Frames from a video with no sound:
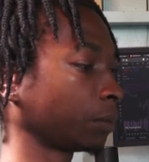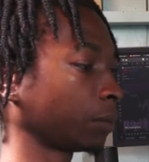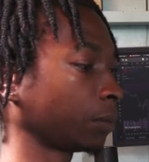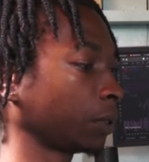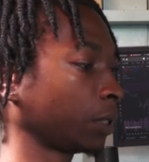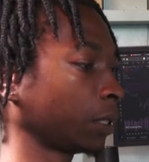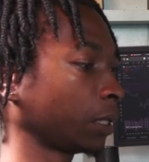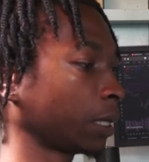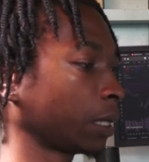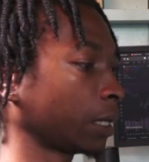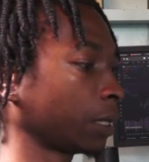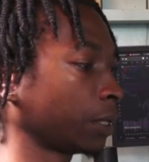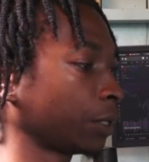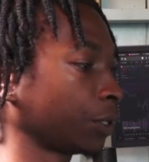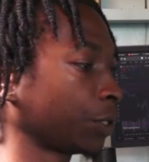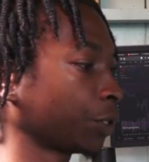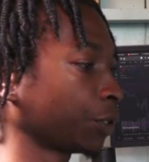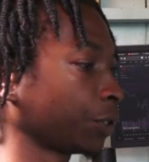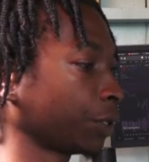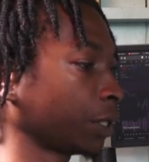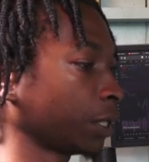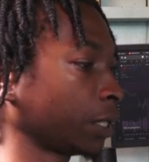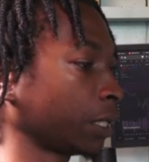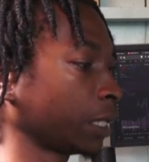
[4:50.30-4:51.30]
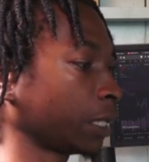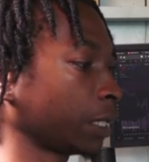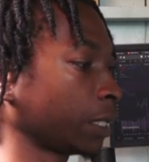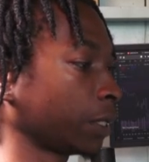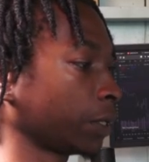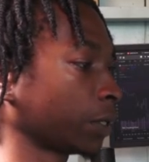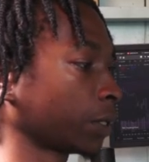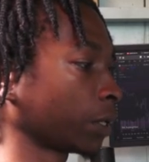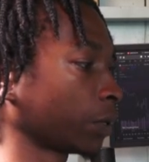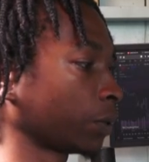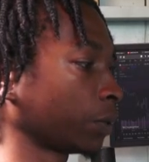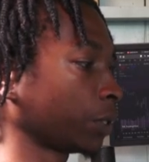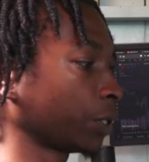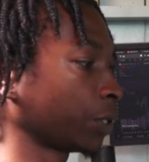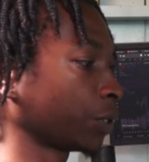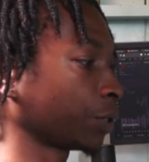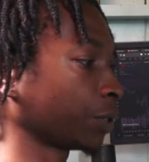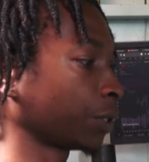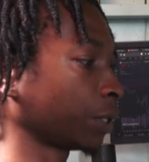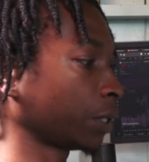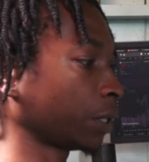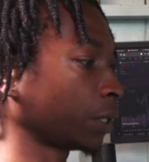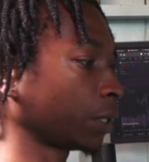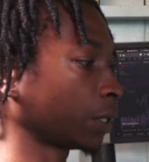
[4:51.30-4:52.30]
yeah, this trade is how this
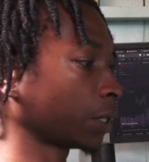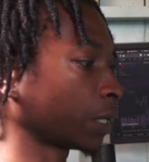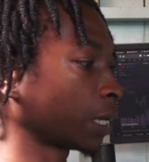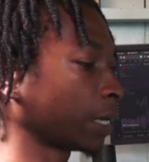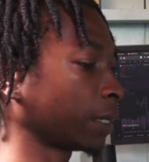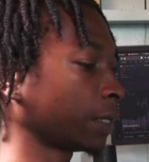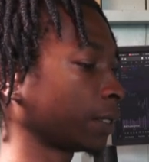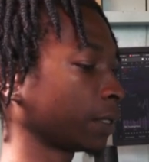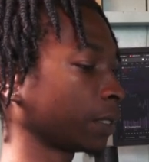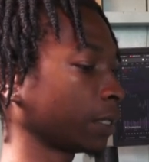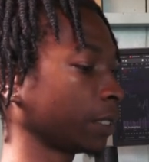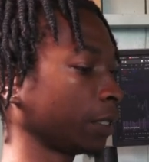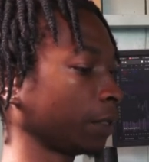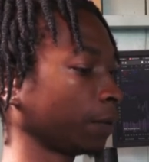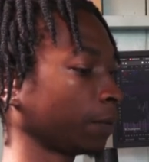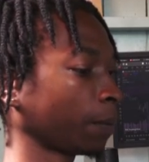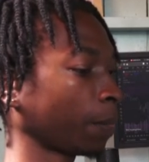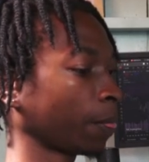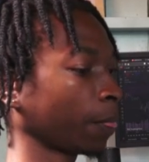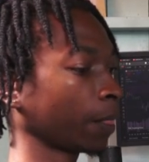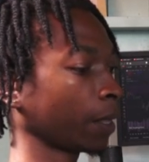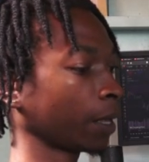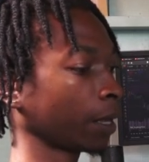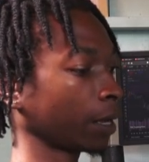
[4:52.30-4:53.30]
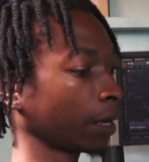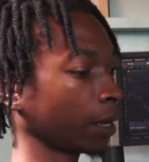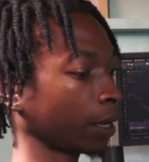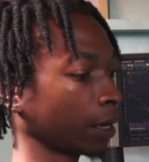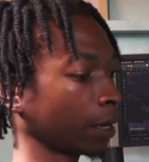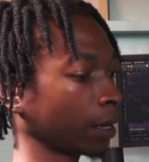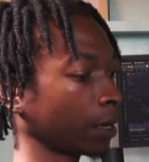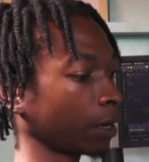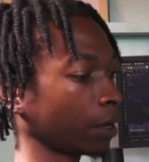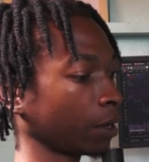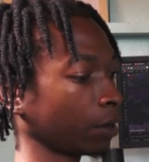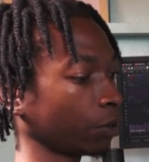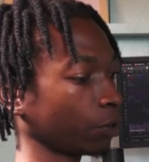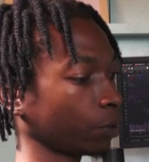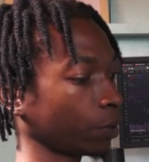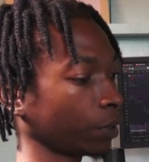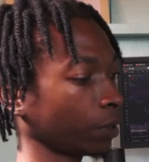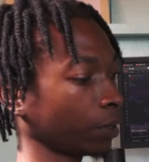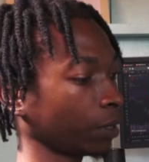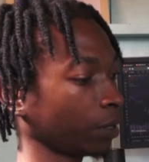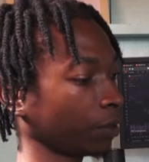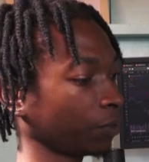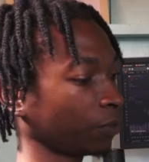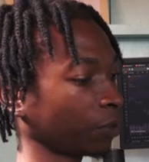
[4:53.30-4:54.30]
trade is. Honestly,
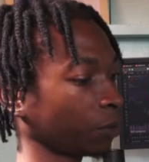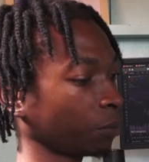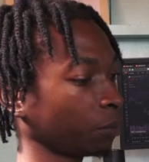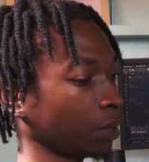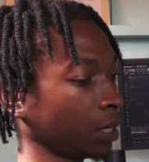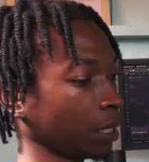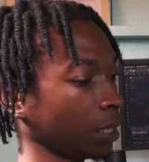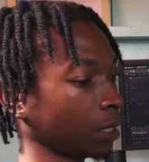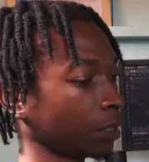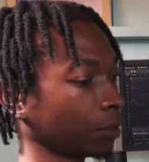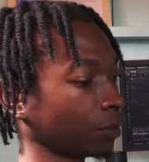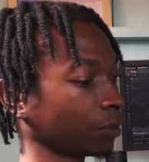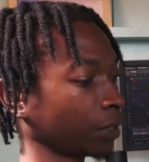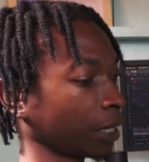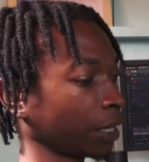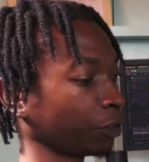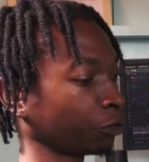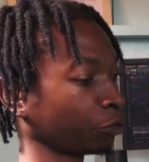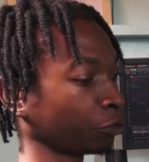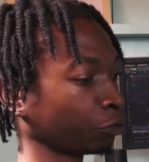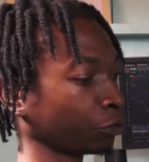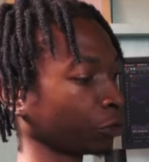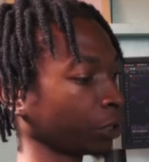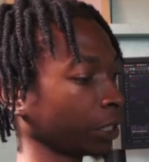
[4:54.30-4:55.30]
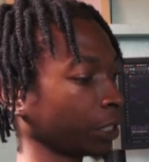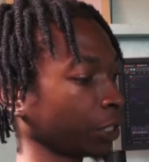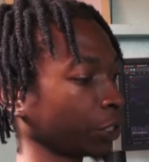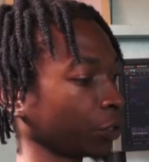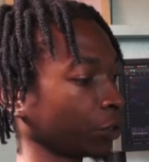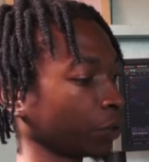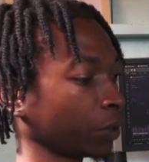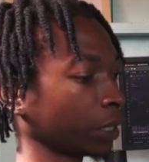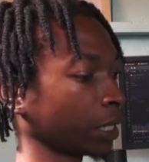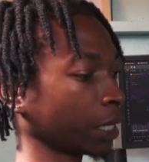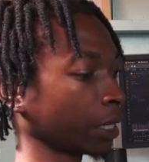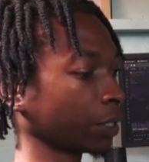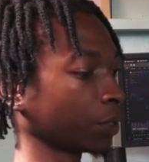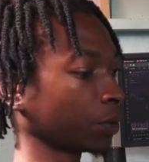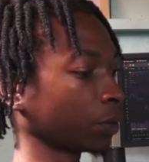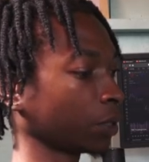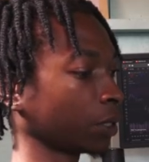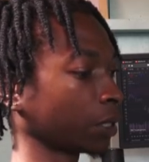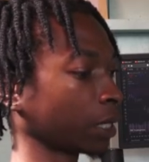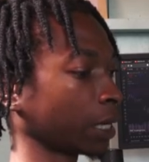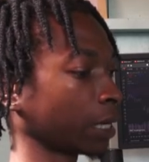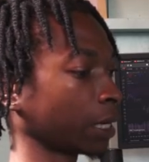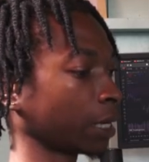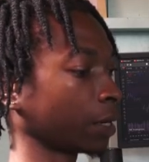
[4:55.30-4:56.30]
if I'm being like really and truly honest with
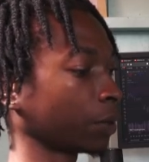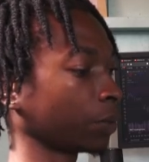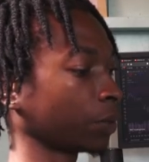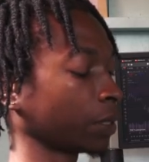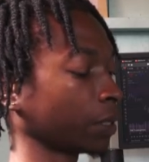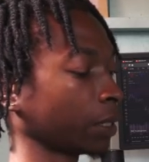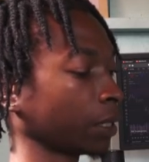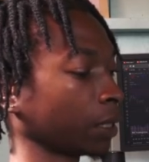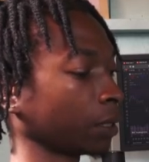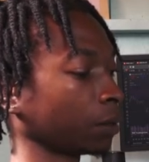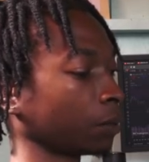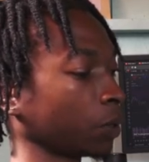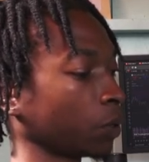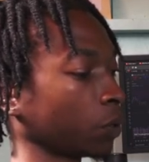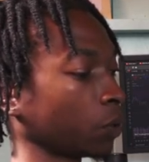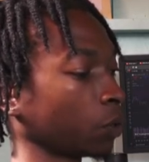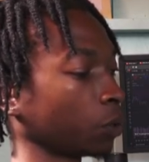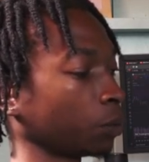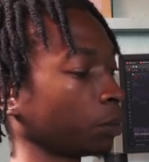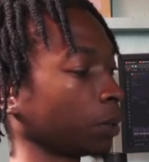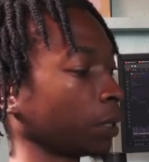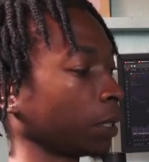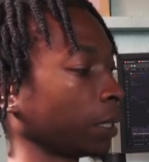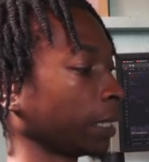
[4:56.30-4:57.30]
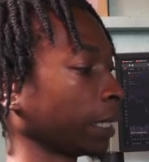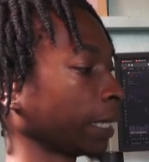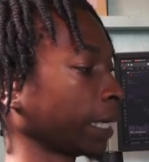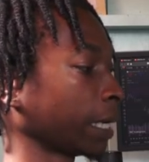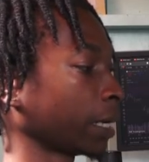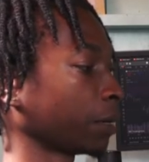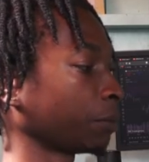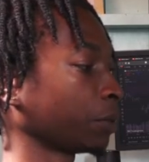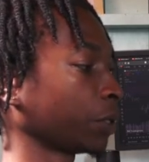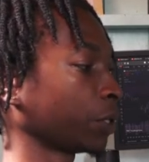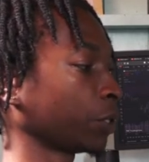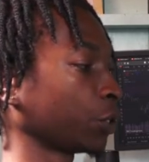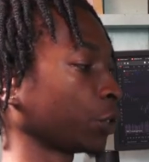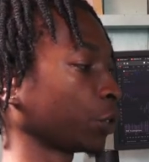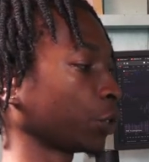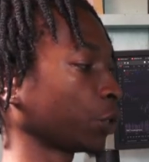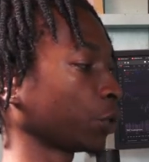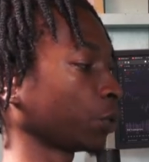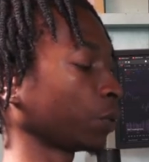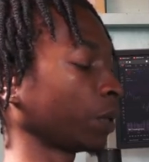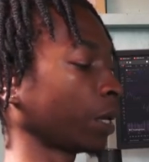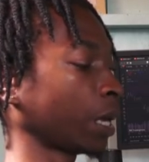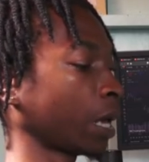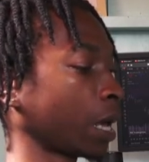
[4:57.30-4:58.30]
y'all, I was thinking about opening the camera and just
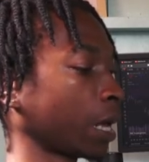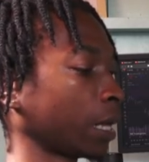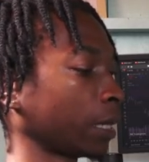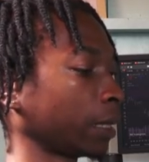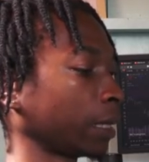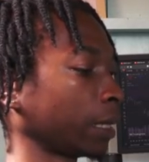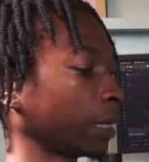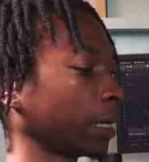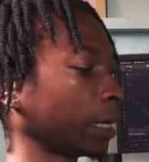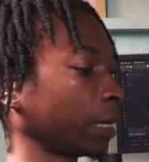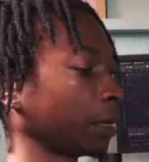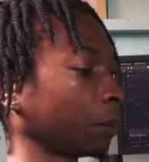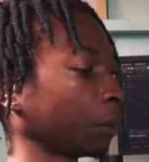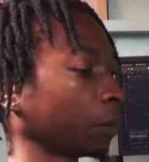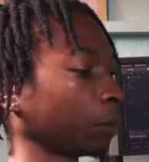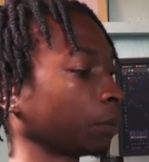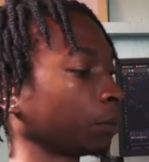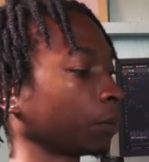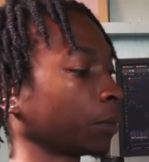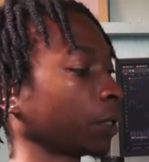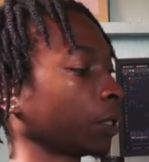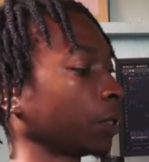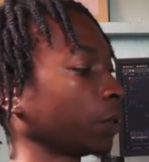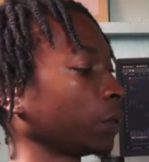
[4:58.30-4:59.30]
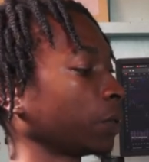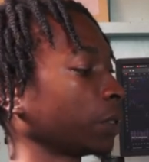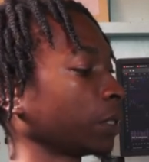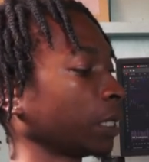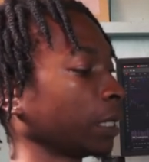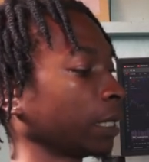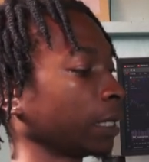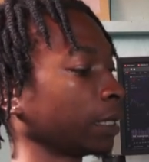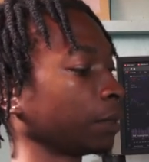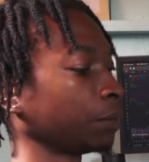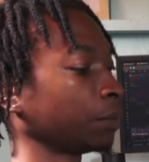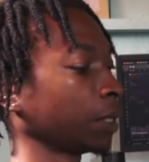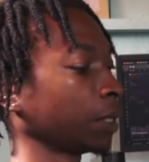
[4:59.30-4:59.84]
showing y'all that I'm closing and I'm